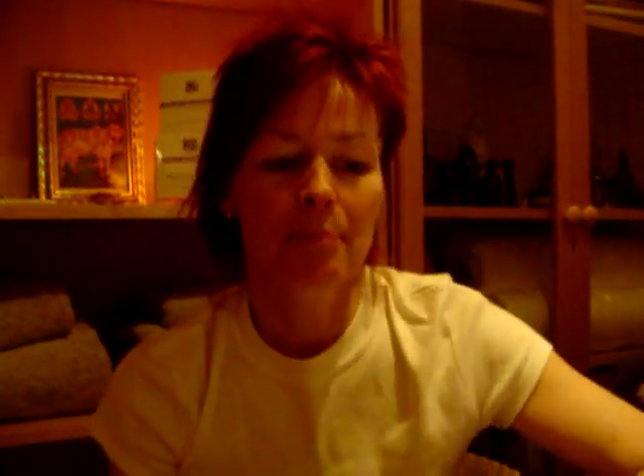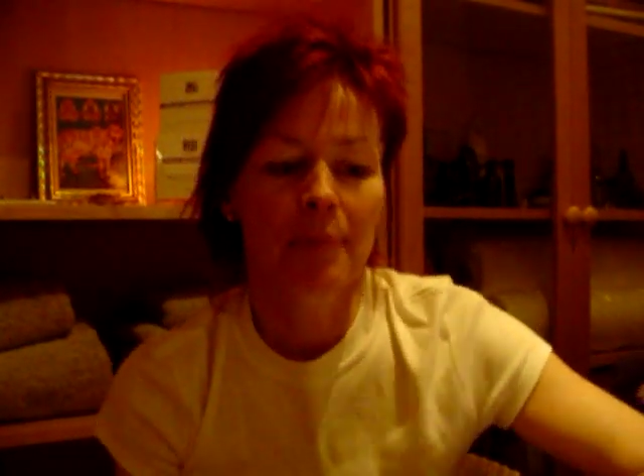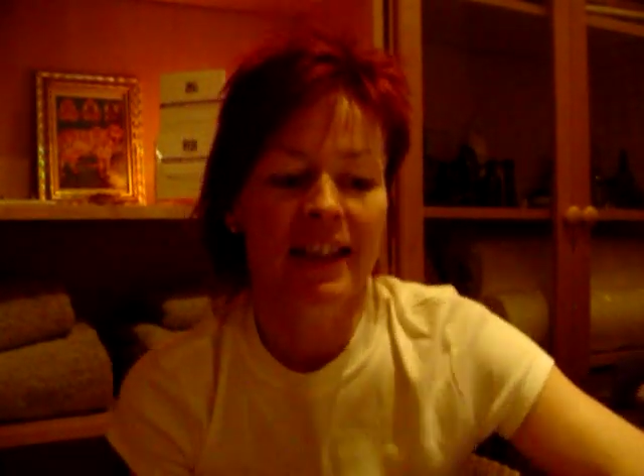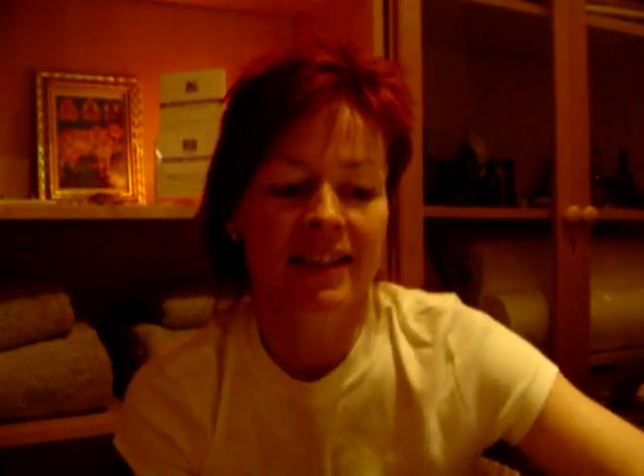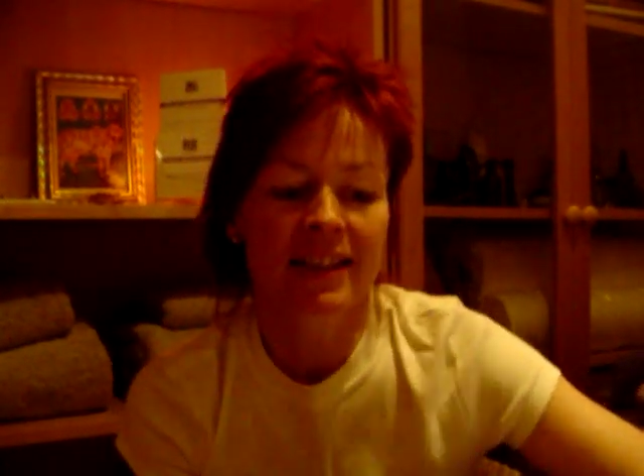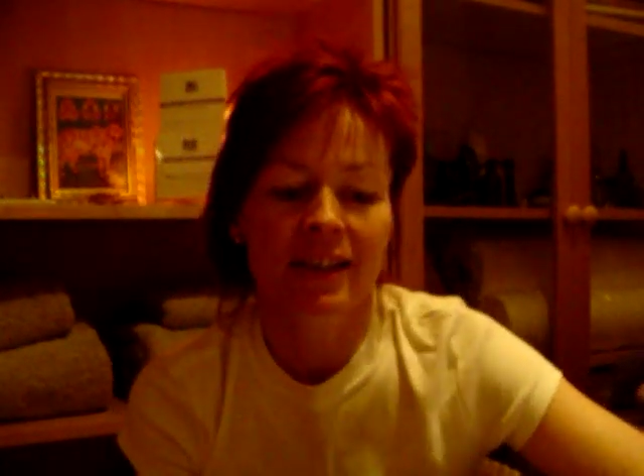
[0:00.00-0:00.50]
I'm
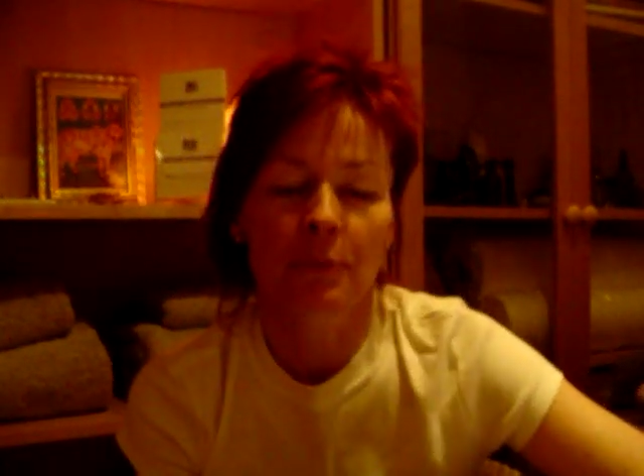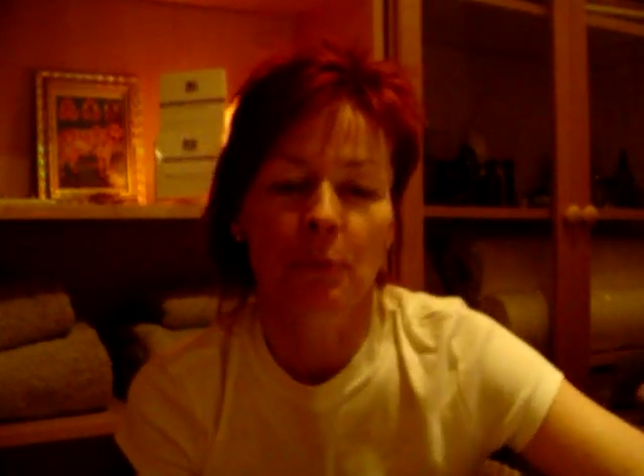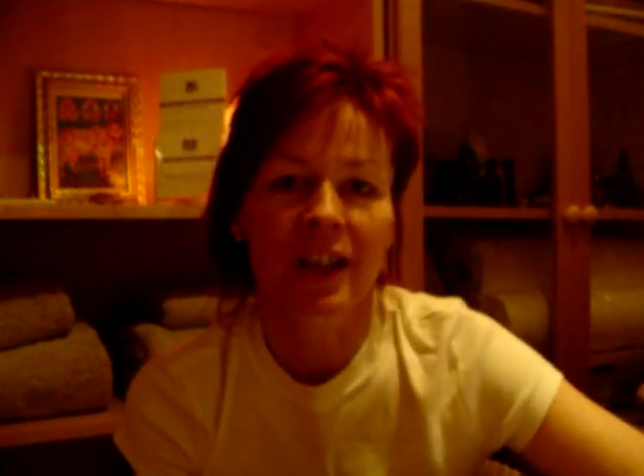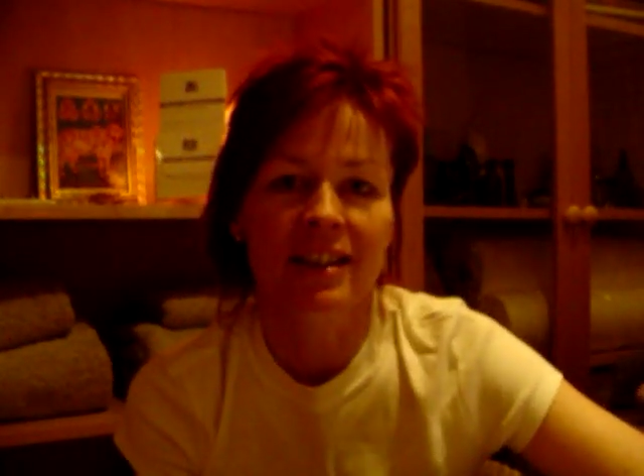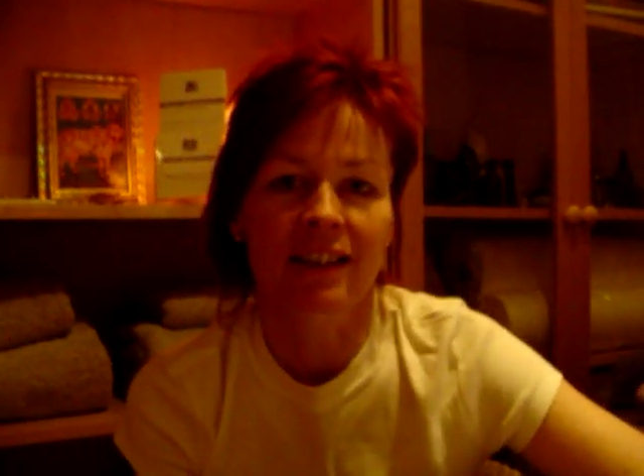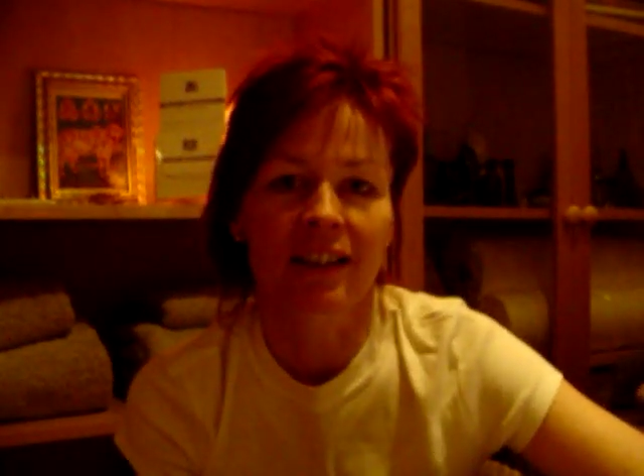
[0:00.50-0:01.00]
based
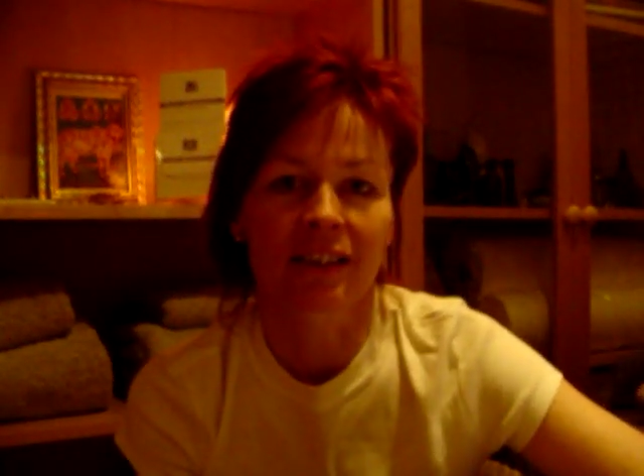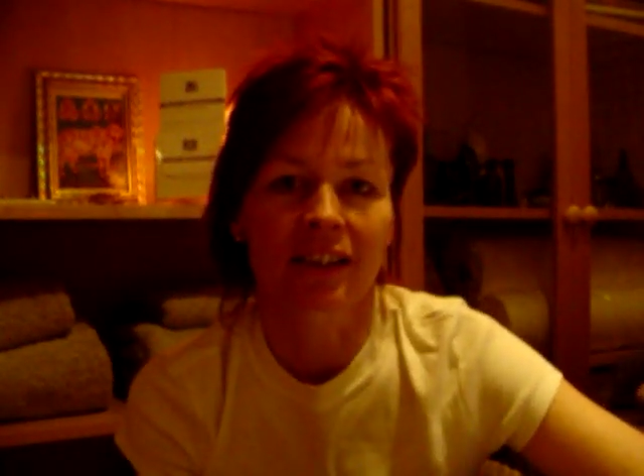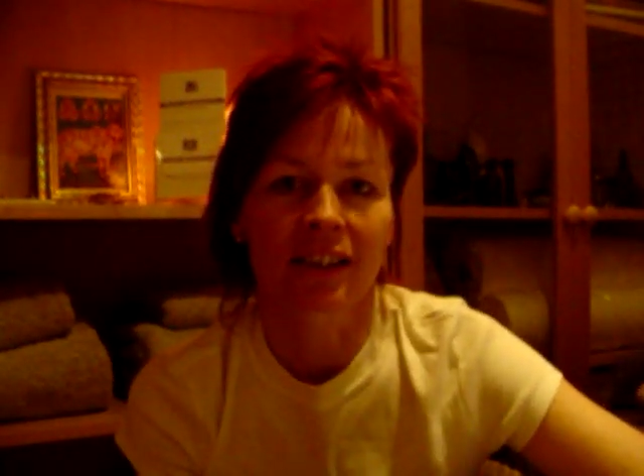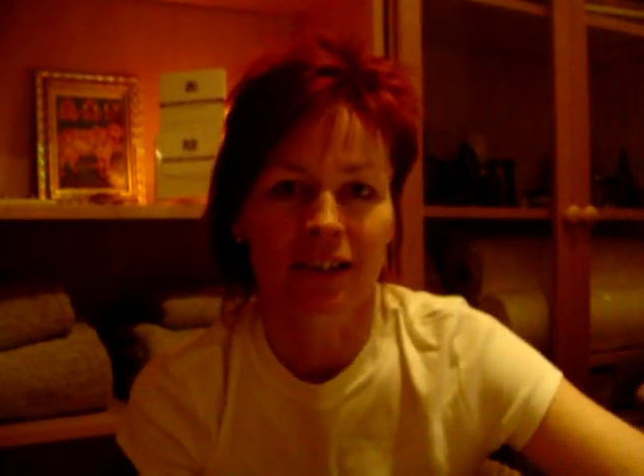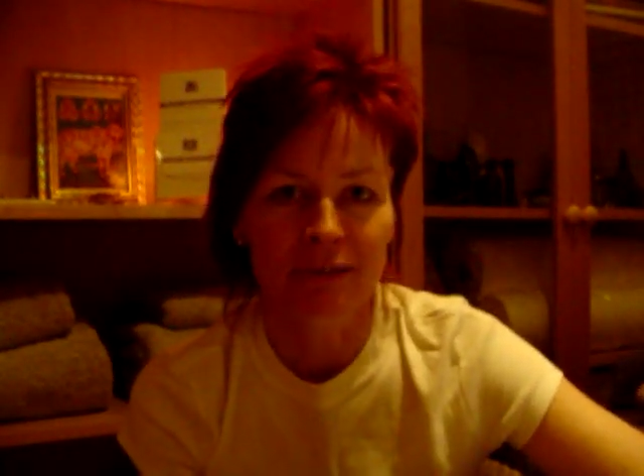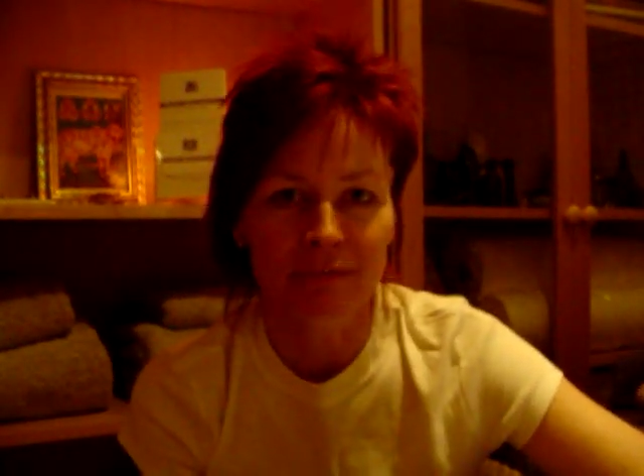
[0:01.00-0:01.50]
in West
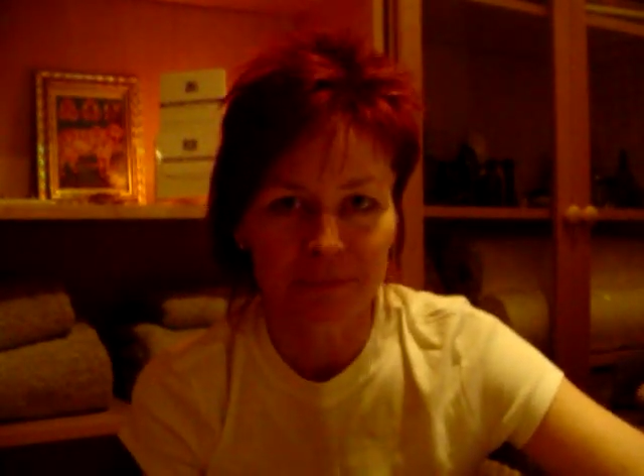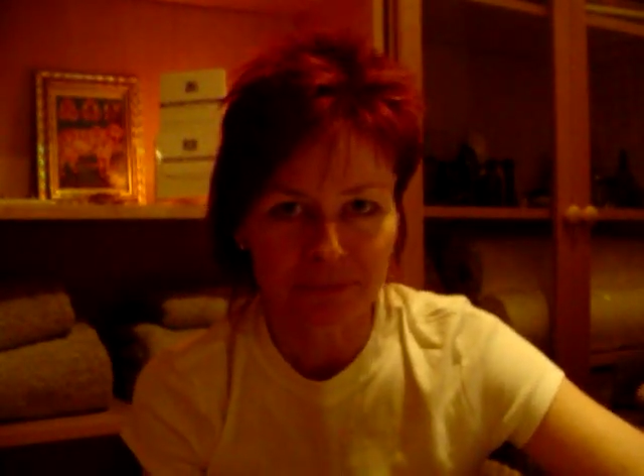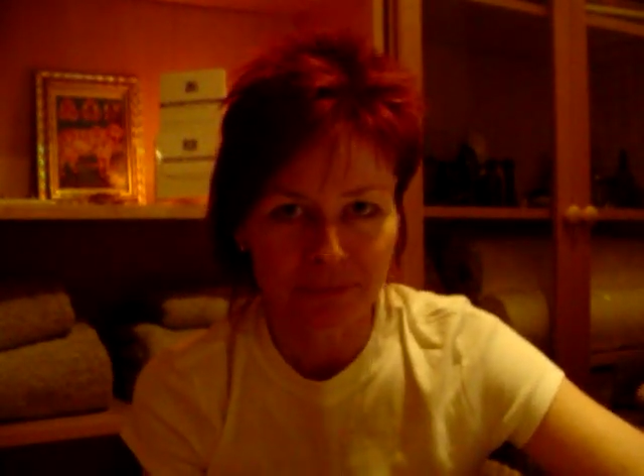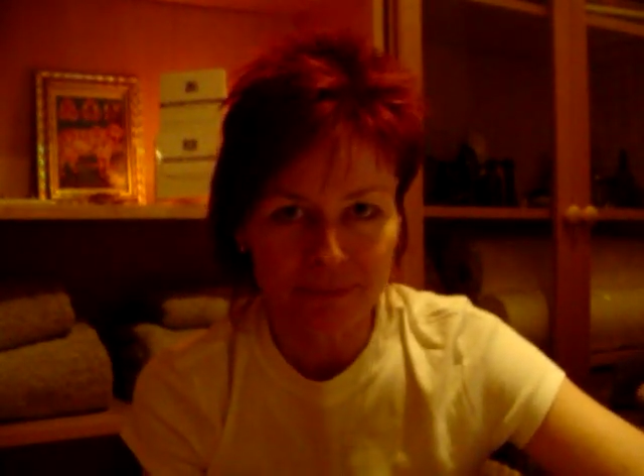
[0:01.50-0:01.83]
London